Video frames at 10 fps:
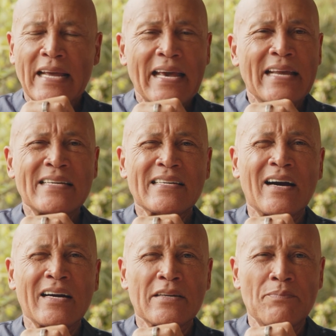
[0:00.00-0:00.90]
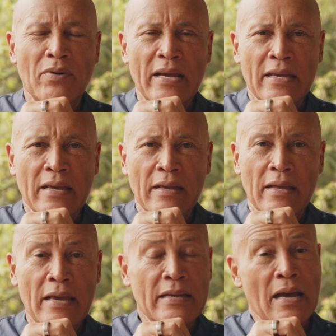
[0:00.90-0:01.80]
It is heartbreaking.
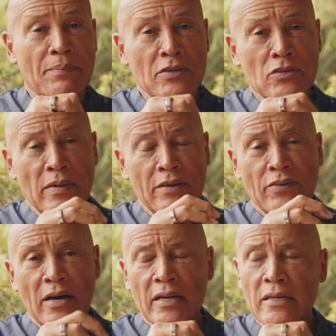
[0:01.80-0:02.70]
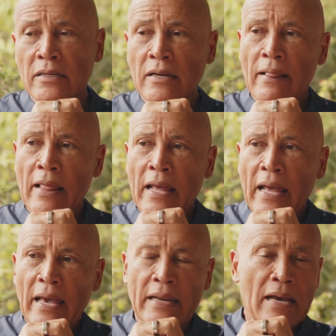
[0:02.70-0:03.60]
It happened to my father.
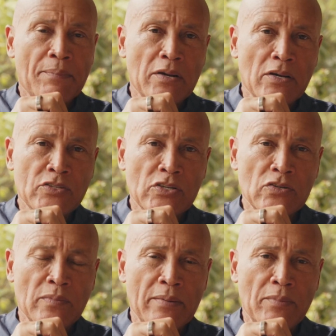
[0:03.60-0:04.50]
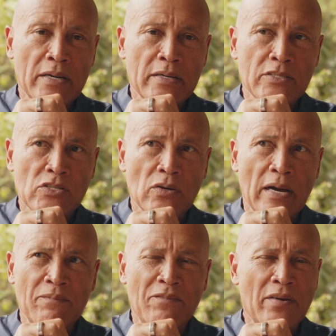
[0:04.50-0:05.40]
It happened also to my mother. So
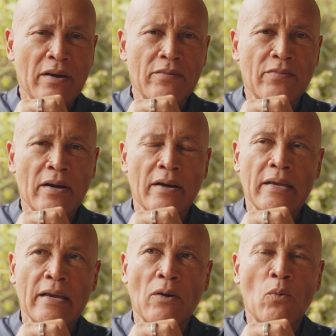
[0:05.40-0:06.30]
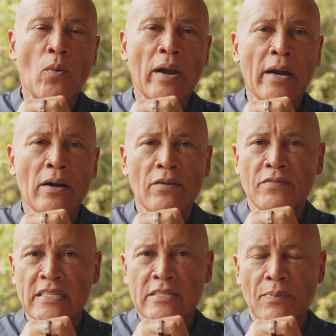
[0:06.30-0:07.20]
I'm very, very aware of
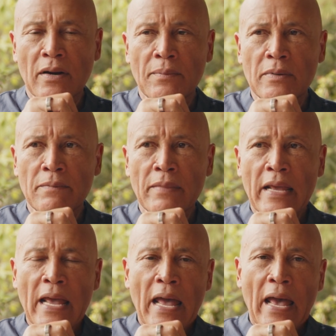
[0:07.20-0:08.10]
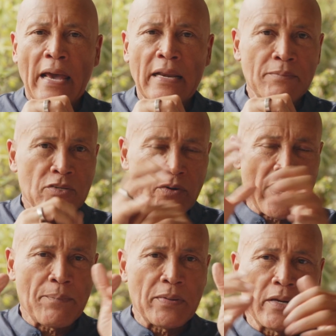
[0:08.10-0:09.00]
this problem. And I'm so
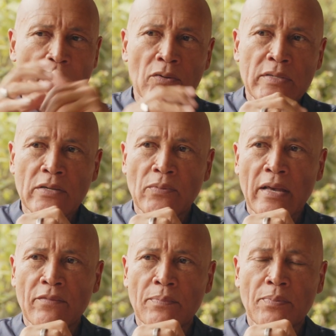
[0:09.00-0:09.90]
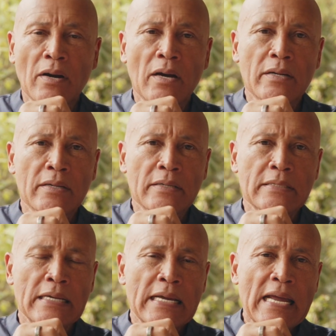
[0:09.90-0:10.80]
happy now that we have a
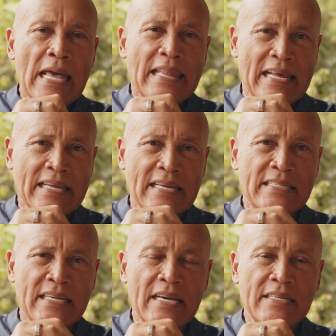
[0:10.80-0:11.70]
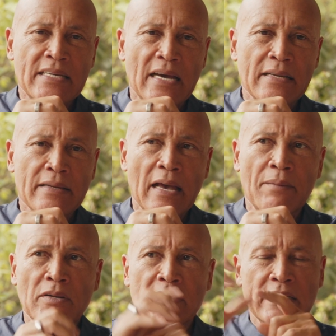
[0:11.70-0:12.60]
product that can change that.
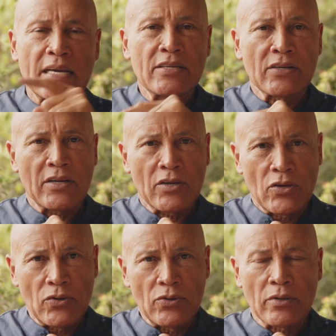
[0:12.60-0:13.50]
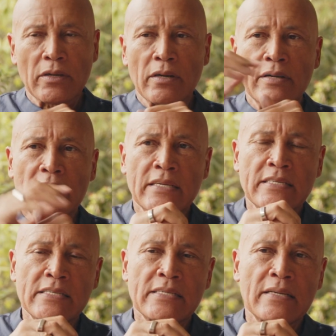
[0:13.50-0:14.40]
I'm not saying it's going to cure
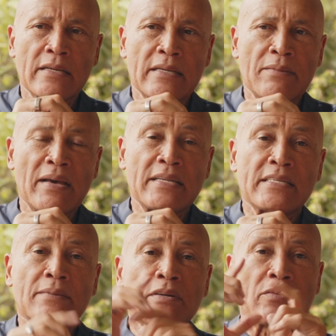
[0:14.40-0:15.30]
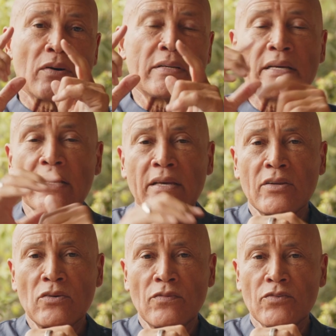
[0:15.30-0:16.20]
existing dementia, but one thing it can
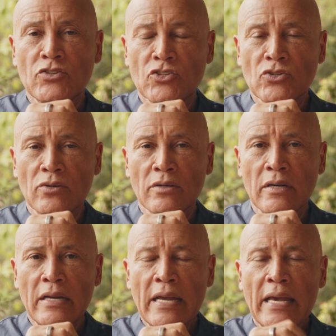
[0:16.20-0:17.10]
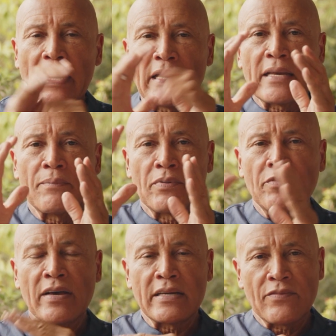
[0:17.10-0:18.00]
do for sure, it can
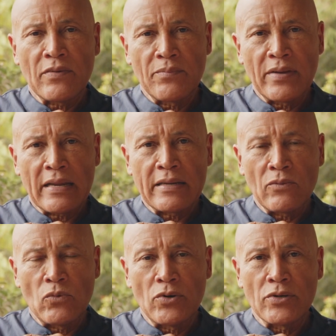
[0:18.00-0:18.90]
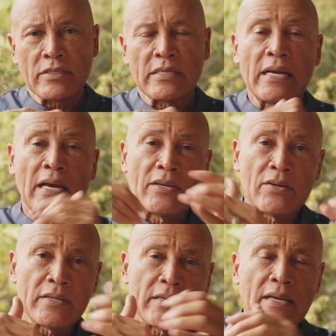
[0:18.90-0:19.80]
prevent it from getting worse. And the
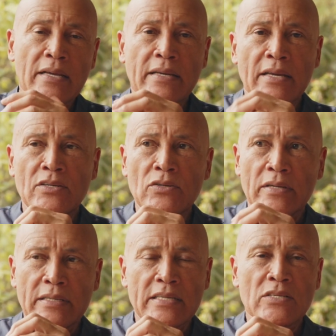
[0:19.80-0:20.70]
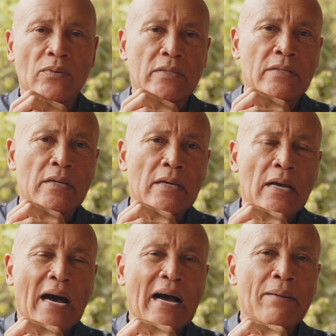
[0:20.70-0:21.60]
other thing it can do, and that's what
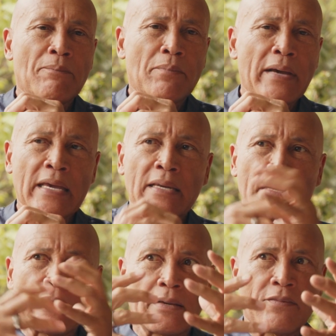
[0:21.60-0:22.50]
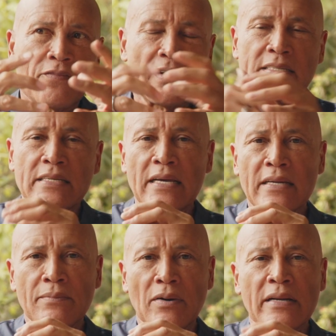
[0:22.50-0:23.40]
I'm mainly
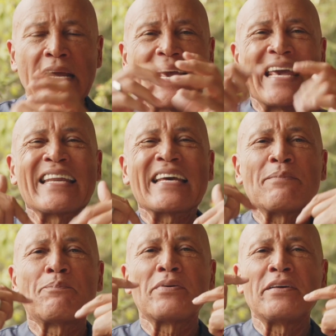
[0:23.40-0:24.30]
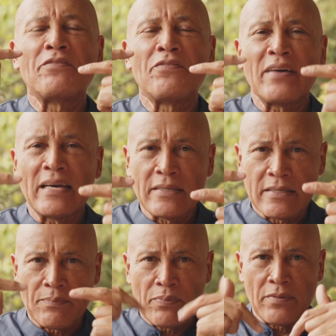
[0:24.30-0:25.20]
fascinated about, it can
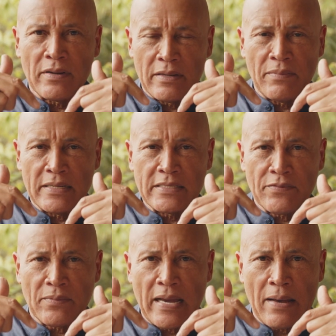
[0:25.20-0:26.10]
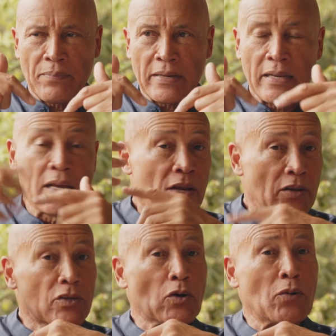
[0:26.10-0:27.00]
prevent dementia from happening.
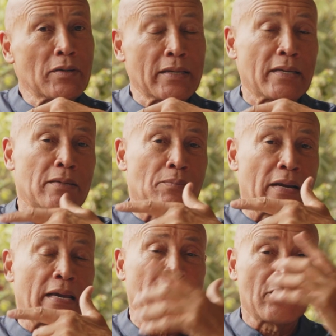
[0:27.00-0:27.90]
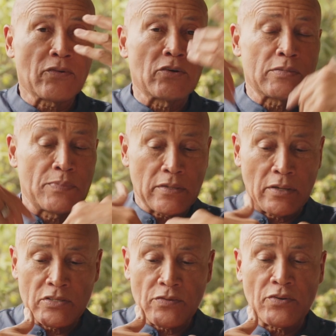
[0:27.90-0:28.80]
Not only in the brain, of course, but
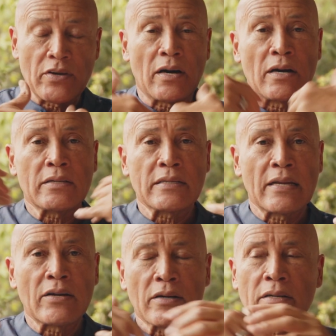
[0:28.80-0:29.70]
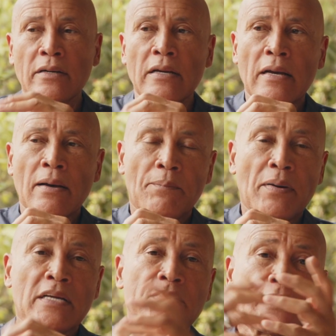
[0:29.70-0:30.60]
also for your heart and other
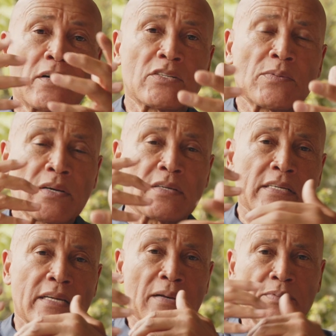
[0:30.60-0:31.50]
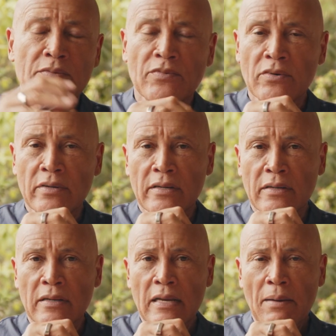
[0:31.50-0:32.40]
parts, but also because it helps for
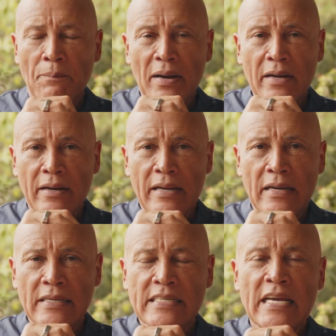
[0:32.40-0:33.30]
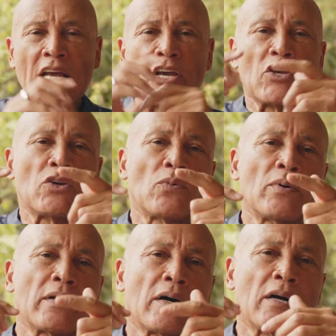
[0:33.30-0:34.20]
the pancreas. You
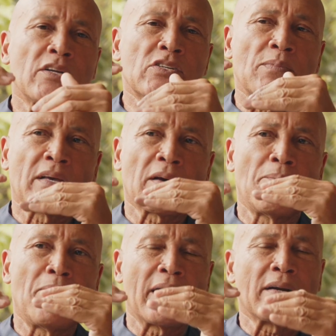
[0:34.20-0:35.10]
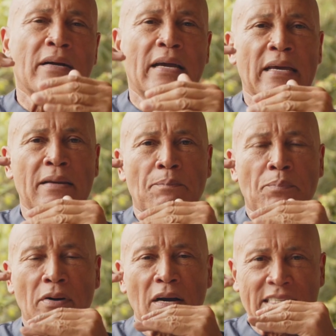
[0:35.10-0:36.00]
will also become better in
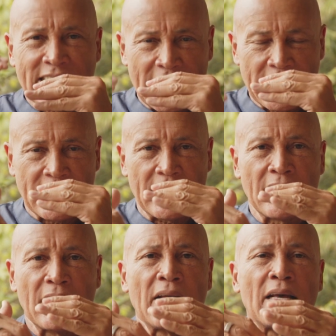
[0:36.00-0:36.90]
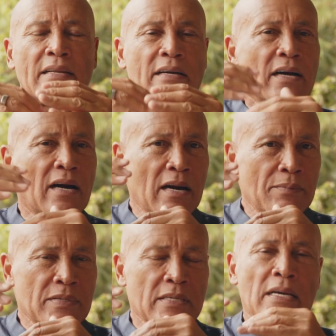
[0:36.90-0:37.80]
processing the
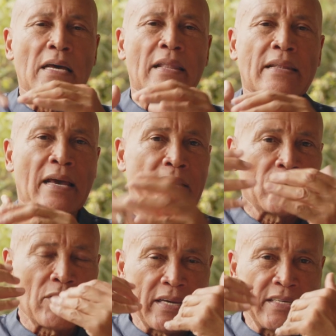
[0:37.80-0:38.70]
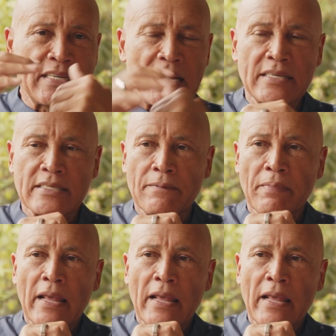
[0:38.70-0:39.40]
carbs that you ingest.